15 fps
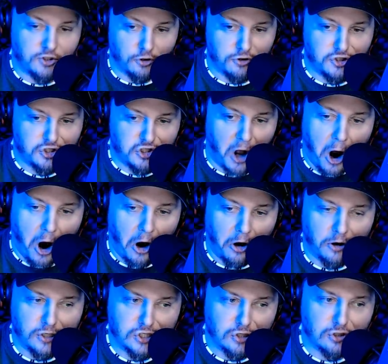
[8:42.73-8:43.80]

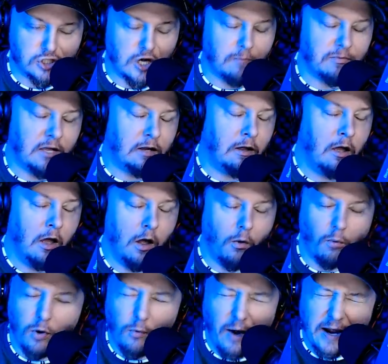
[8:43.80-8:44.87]
stars or something?
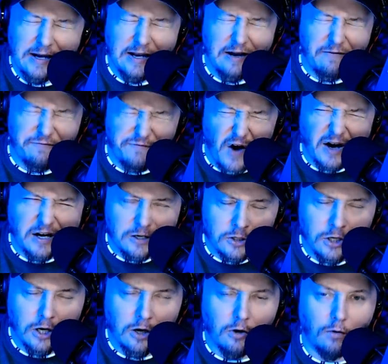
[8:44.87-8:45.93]
What do I need to fucking
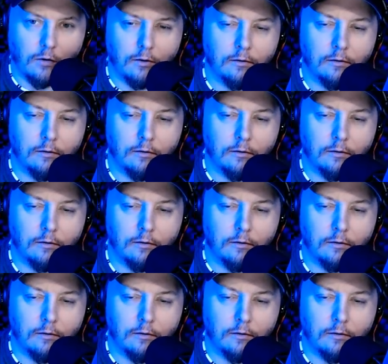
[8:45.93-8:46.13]
do?